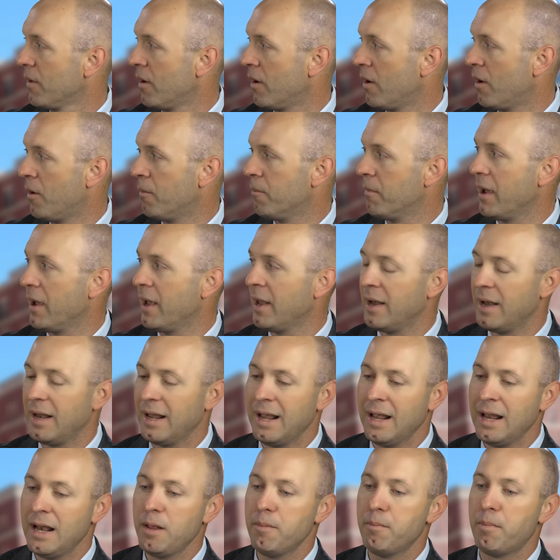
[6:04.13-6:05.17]
And
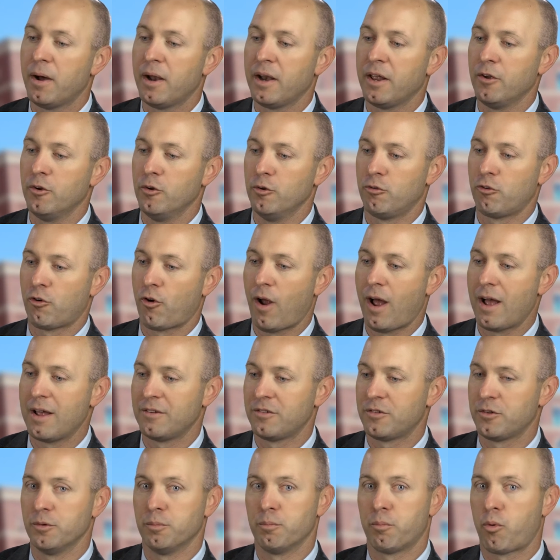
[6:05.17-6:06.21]
anybody who
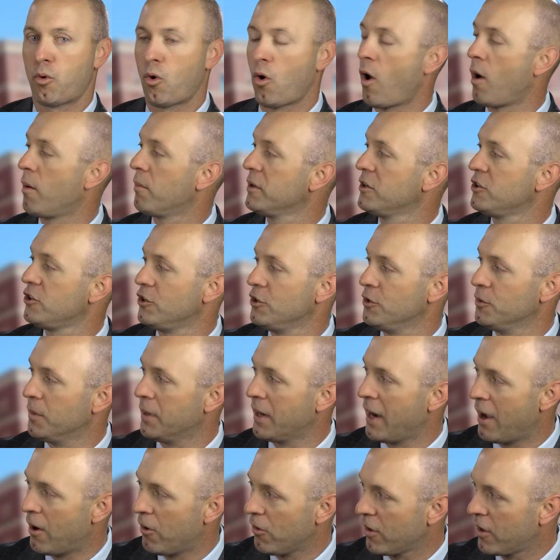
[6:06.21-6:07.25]
tries to promise you
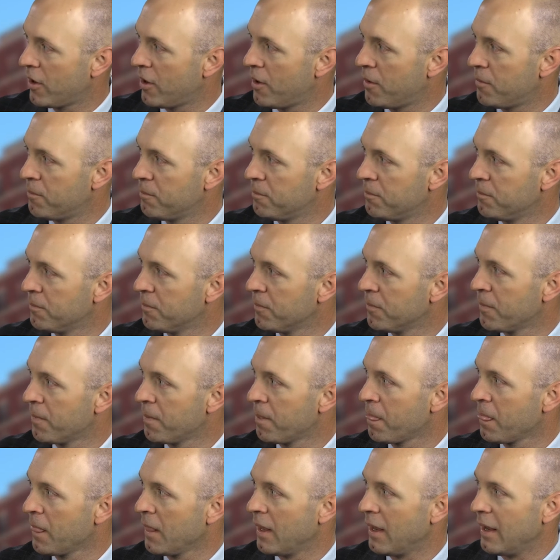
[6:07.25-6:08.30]
an outcome
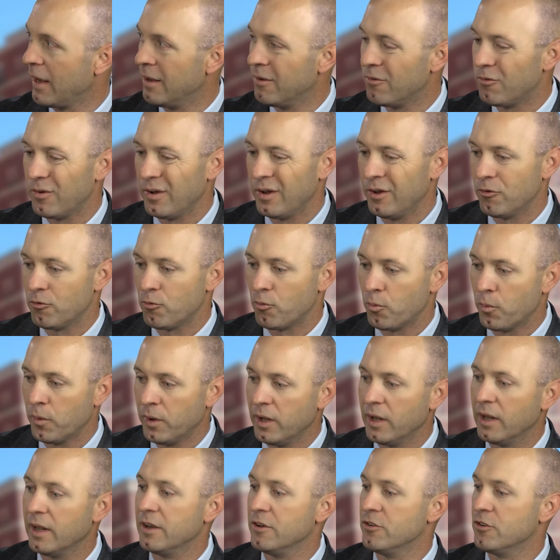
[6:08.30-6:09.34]
is
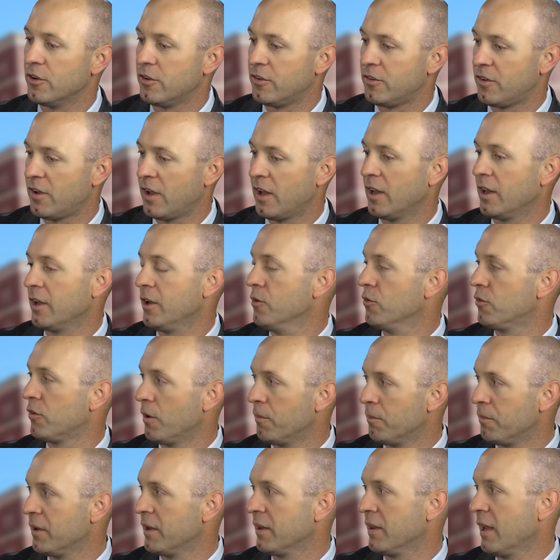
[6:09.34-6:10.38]
really just selling you
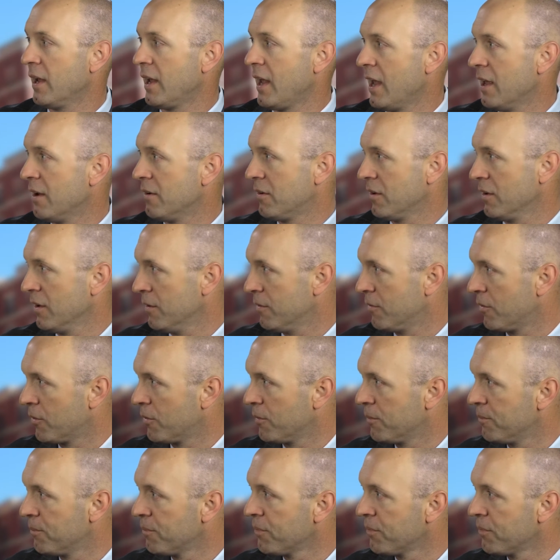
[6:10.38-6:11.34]
something they can't deliver.